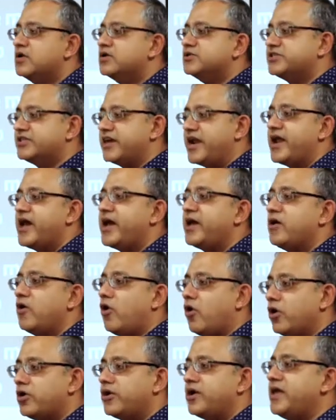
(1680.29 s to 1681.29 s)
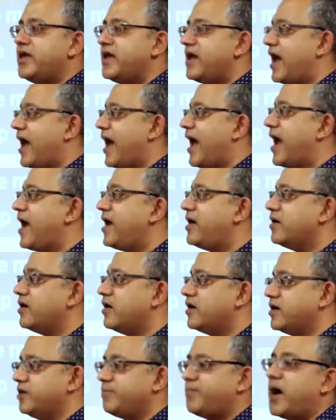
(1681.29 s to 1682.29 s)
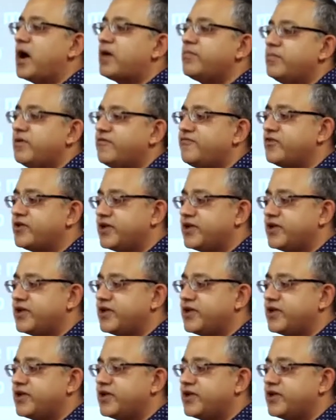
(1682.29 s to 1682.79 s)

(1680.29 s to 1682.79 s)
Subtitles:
Chennai already had a department for